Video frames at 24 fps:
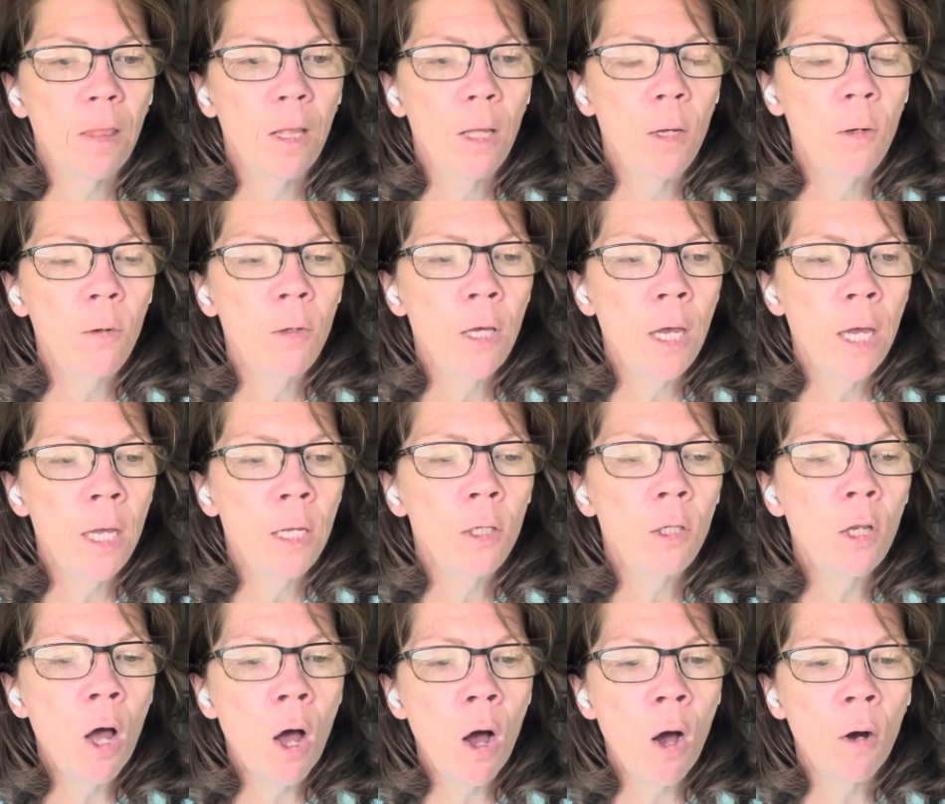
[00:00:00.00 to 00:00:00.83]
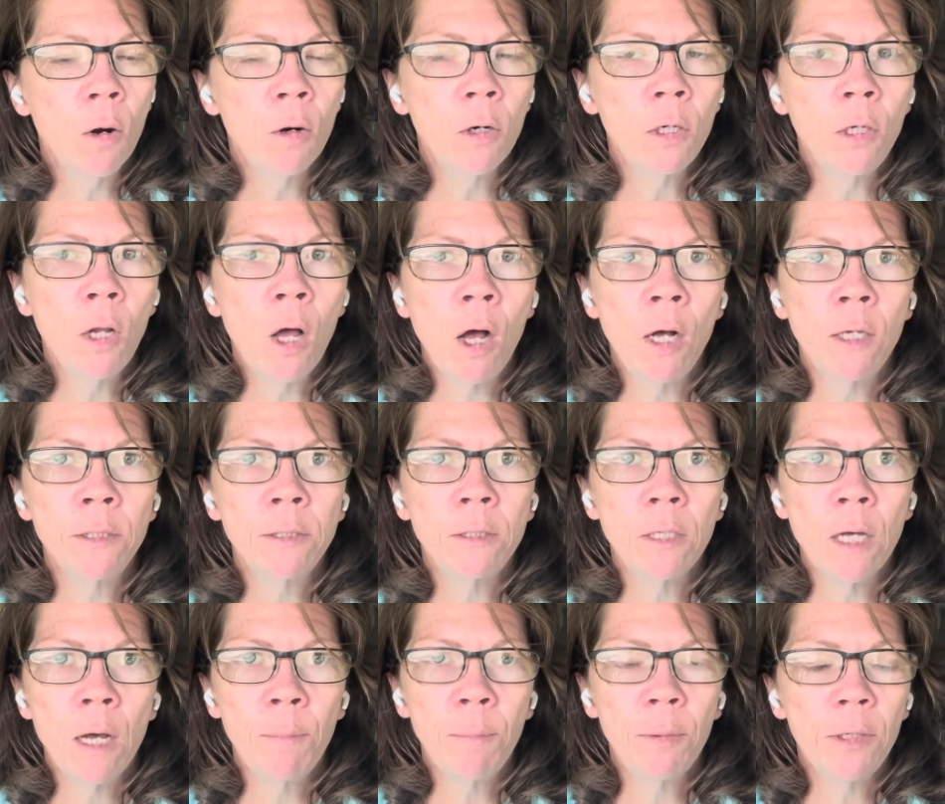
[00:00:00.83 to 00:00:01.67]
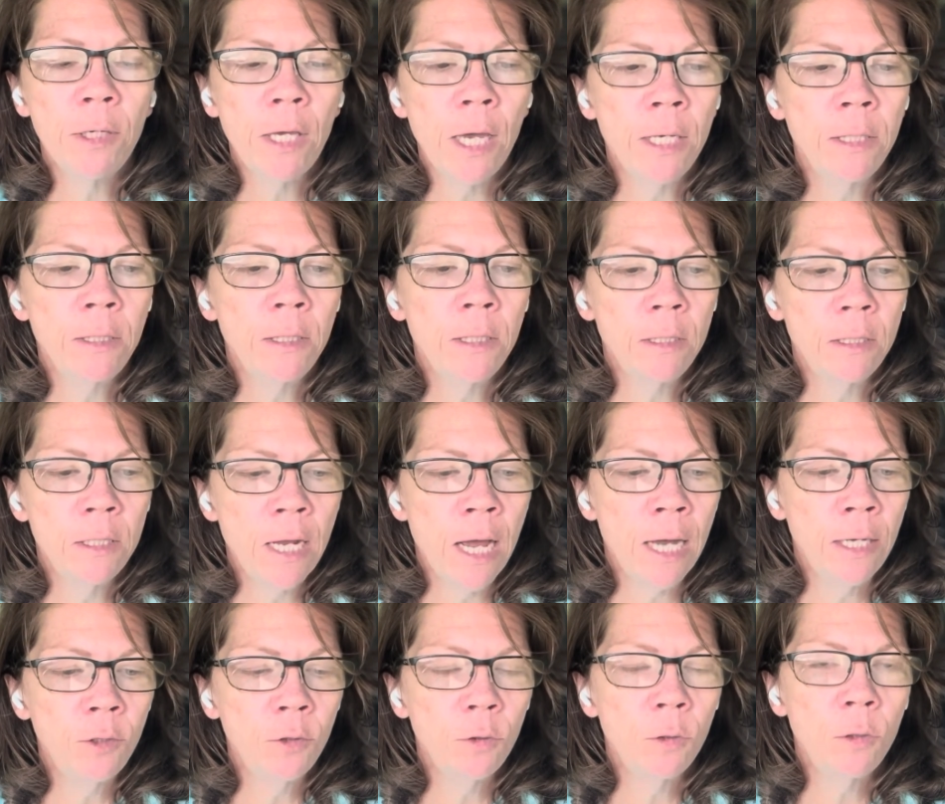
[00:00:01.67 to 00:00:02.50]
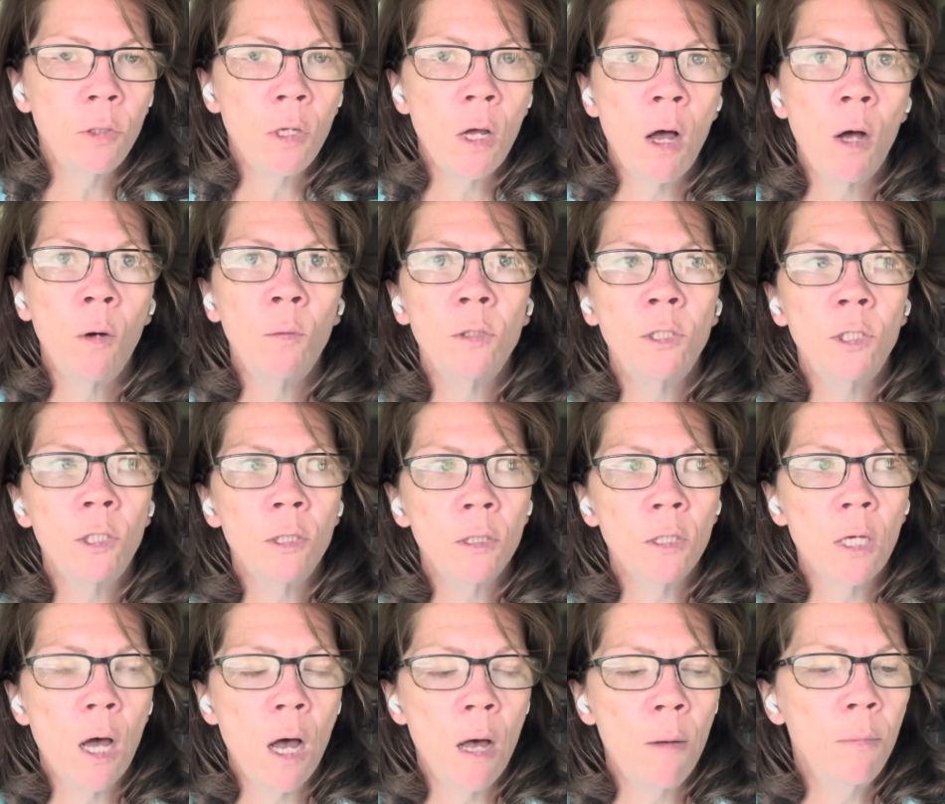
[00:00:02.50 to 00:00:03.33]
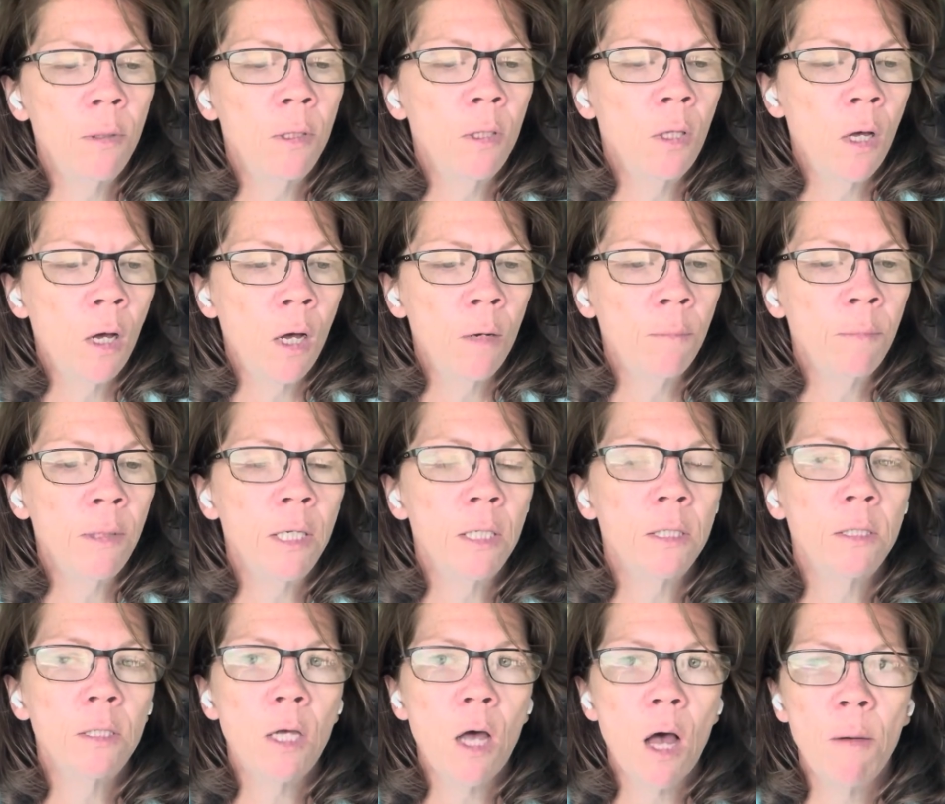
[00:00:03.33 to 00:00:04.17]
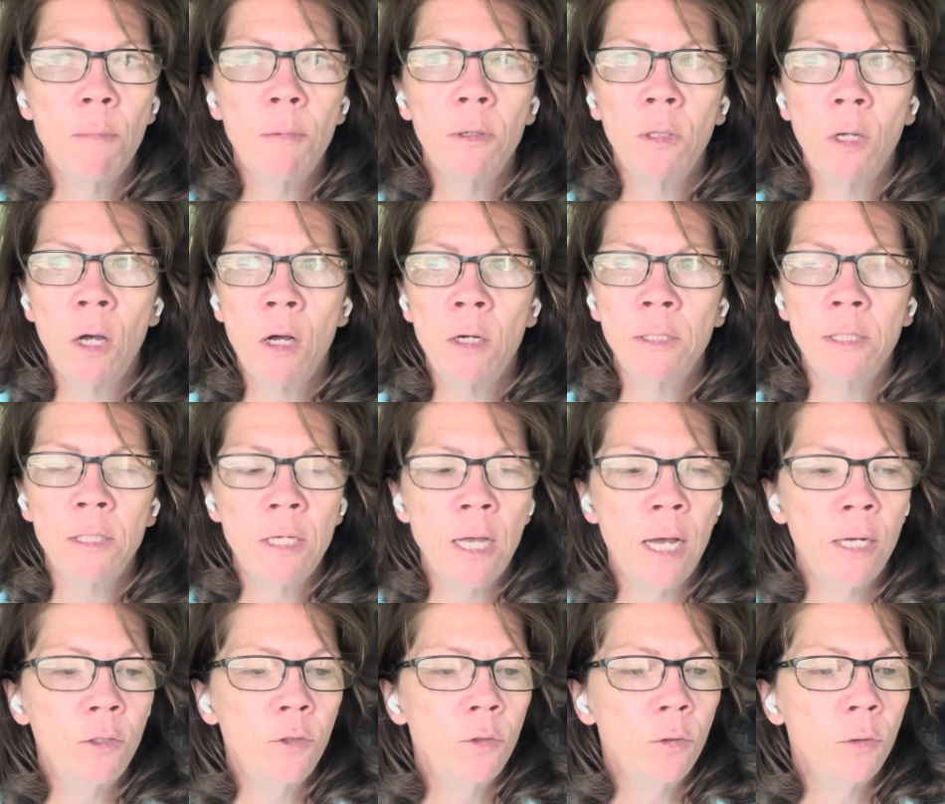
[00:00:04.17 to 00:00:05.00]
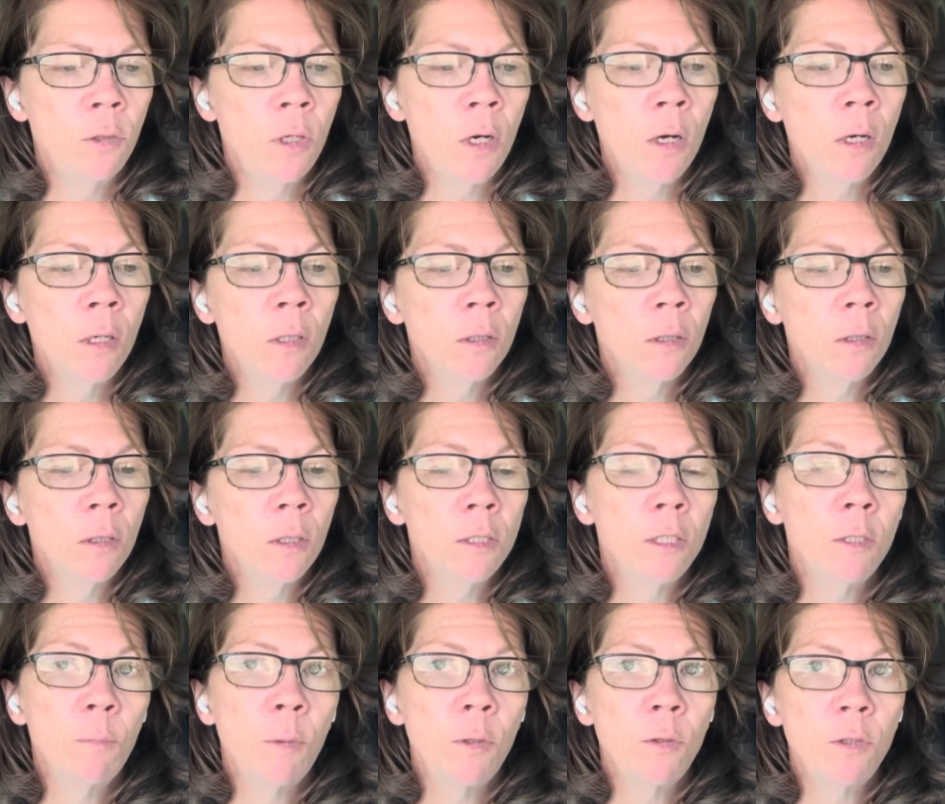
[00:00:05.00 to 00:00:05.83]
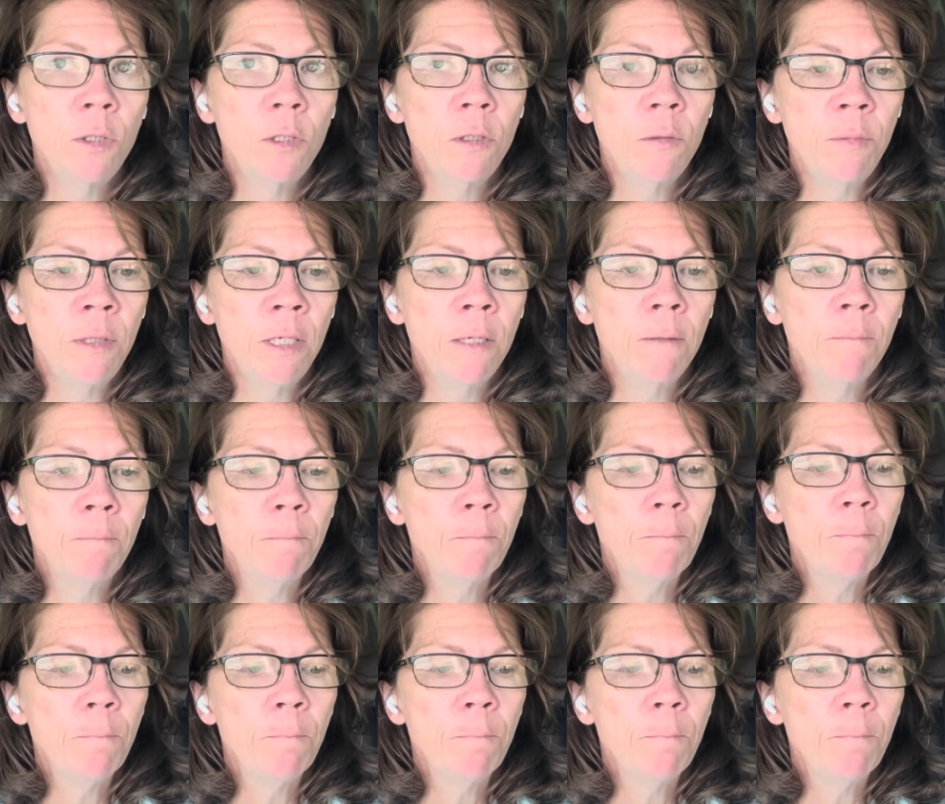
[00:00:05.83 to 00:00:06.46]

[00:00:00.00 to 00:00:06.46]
Okay, law or laws uppercase is natural law, which is common law, because common law is natural law. It's supposed to be.